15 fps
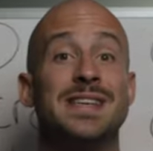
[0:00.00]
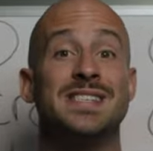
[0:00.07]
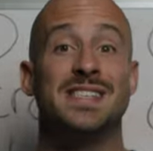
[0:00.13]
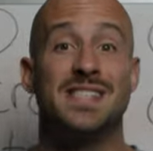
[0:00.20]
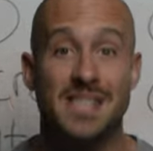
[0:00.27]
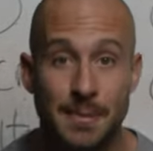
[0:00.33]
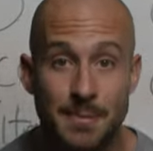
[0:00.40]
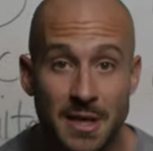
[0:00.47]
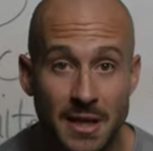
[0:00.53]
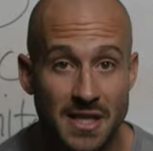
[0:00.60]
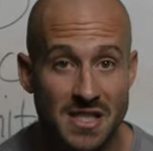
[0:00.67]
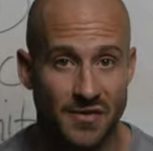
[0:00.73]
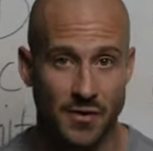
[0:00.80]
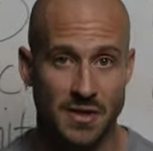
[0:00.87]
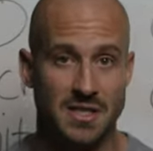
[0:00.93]

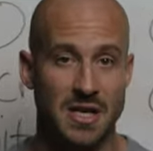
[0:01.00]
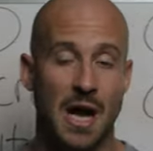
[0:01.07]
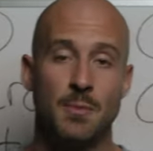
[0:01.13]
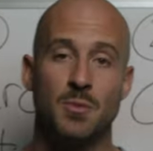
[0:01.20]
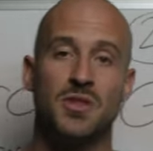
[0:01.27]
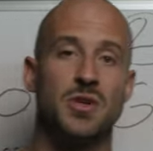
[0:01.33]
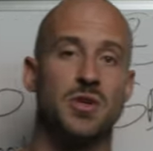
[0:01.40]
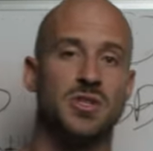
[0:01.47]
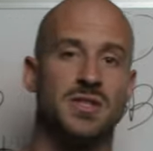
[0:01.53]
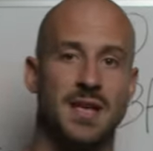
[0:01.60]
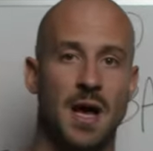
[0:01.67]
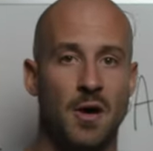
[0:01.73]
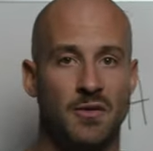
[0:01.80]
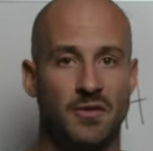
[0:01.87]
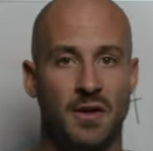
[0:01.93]
stimulus free time with
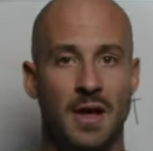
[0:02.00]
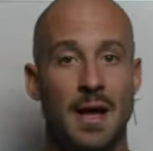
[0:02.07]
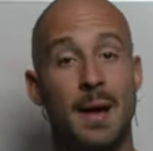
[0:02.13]
yourself,